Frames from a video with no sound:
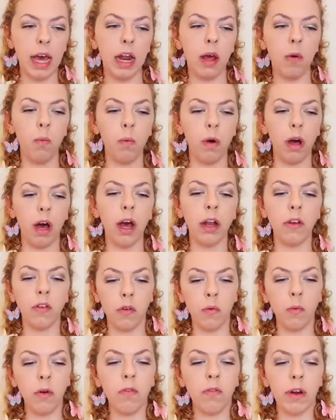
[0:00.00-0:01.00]
And I
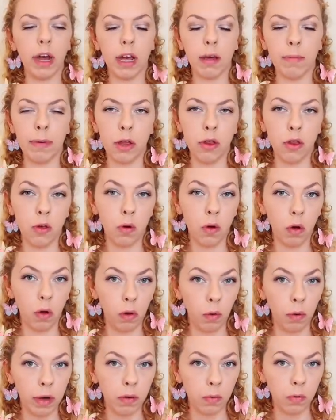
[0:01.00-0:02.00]
do want to recommend you
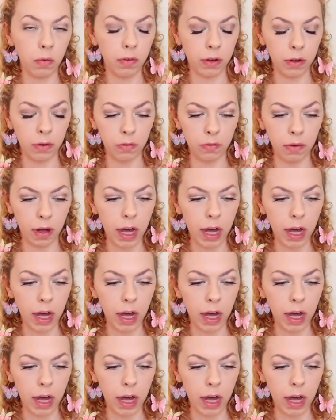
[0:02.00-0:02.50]
colloidal silver.